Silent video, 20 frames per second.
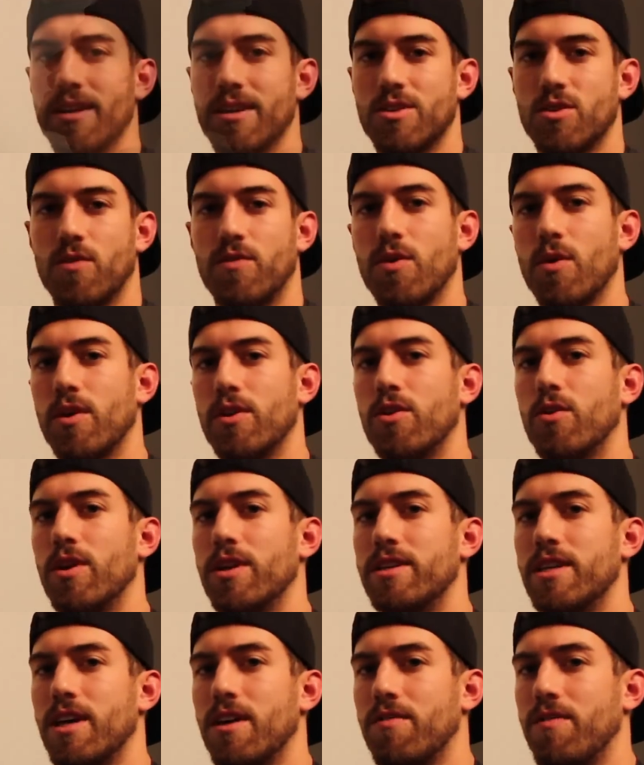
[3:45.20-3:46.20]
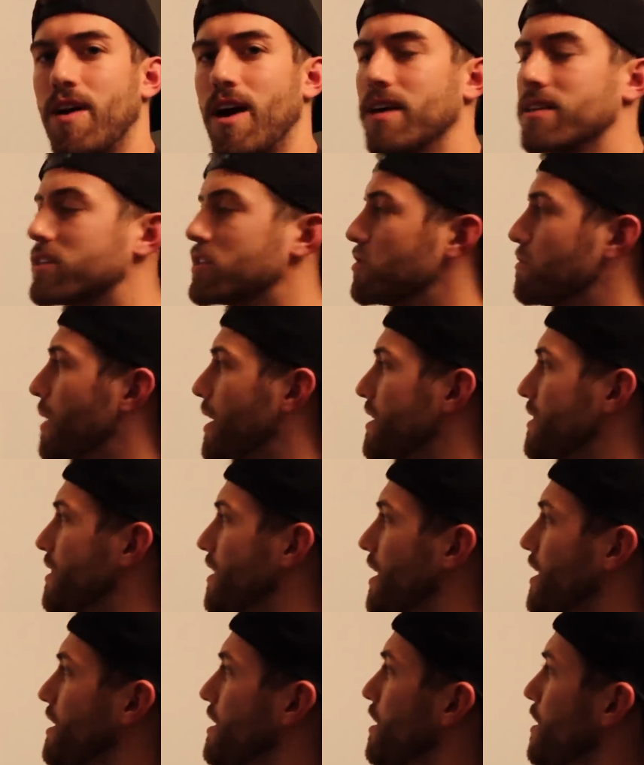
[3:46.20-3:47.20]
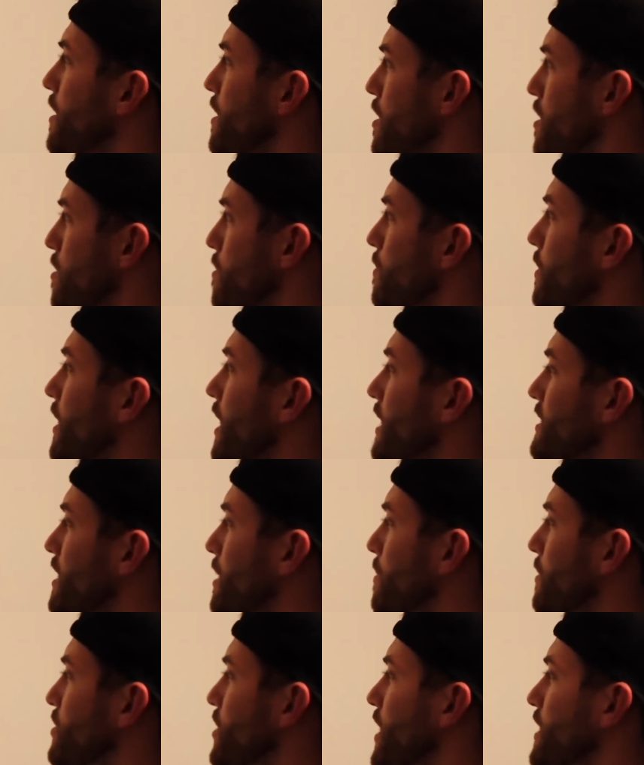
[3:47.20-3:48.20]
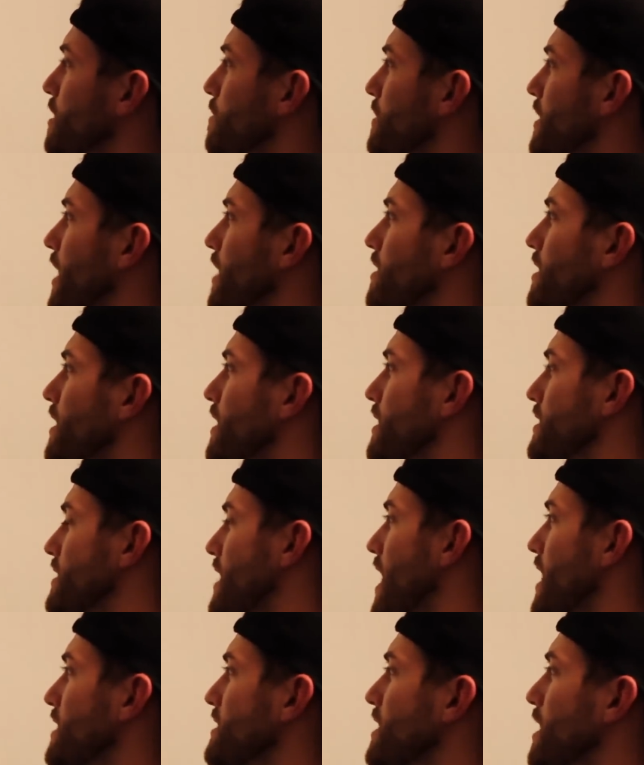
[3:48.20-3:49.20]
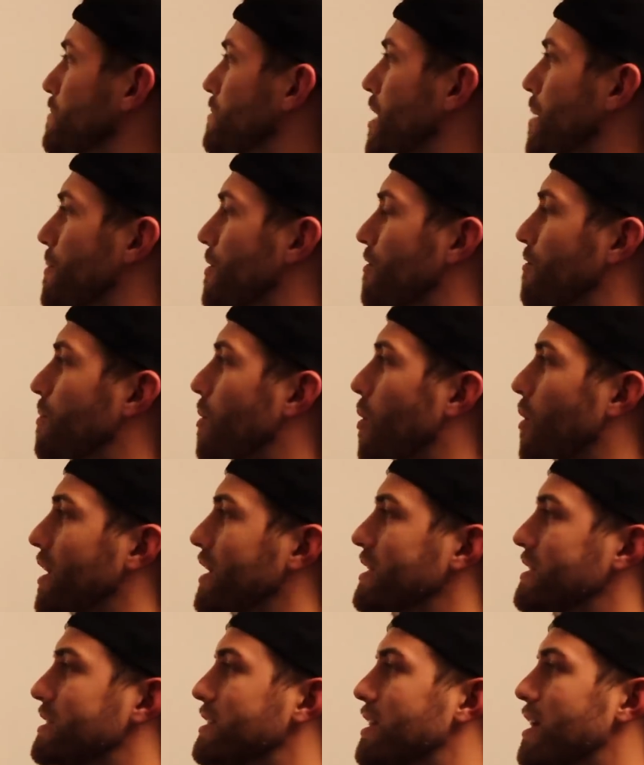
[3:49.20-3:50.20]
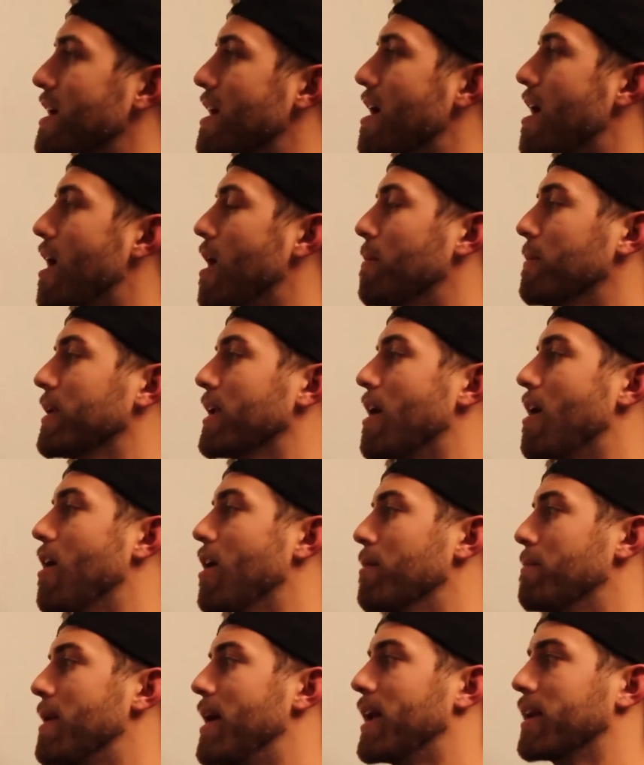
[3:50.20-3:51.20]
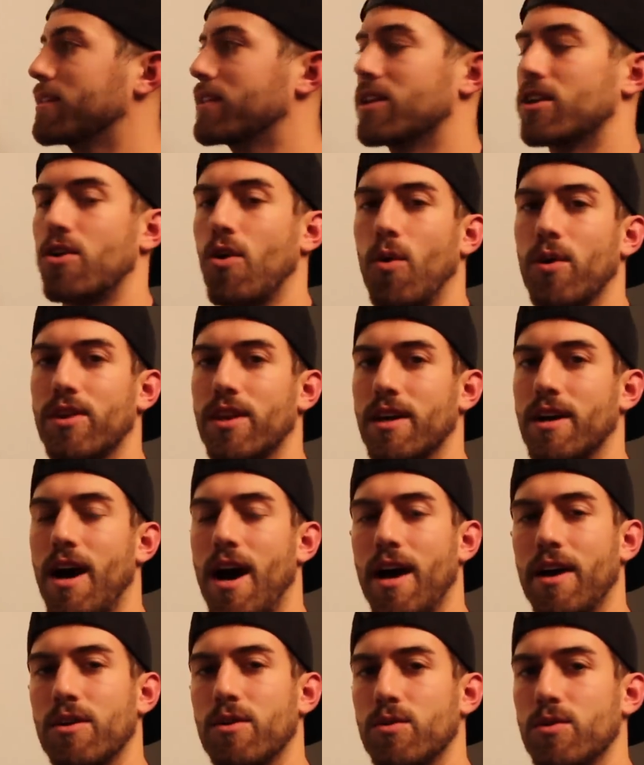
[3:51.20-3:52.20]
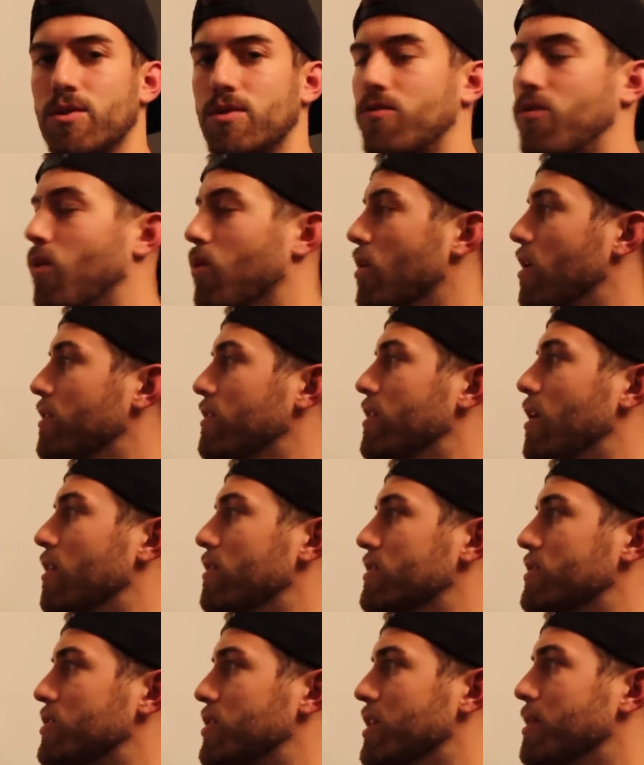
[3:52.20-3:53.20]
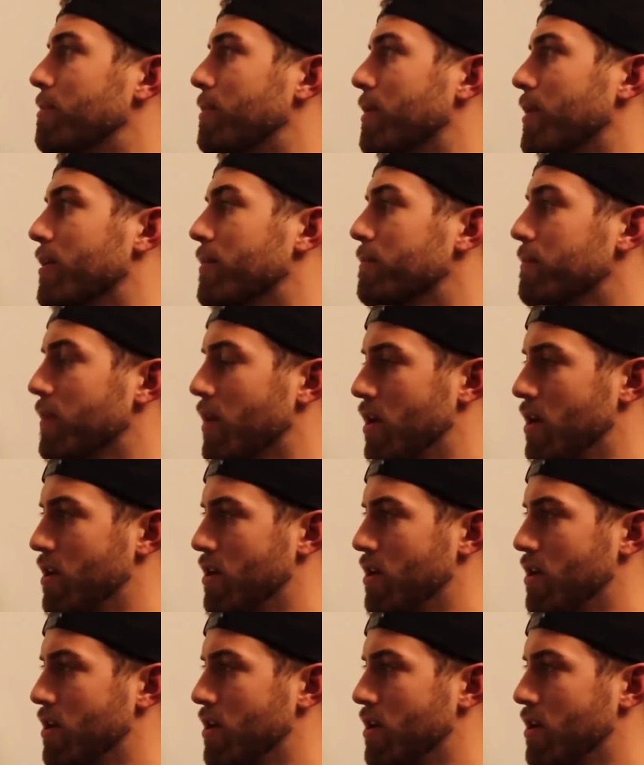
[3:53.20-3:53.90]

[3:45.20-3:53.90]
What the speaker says: So if you were new to DFS, you might think, because I project them to get the exact same number of points, I'm gonna automatically go with the guy who's $400 cheaper.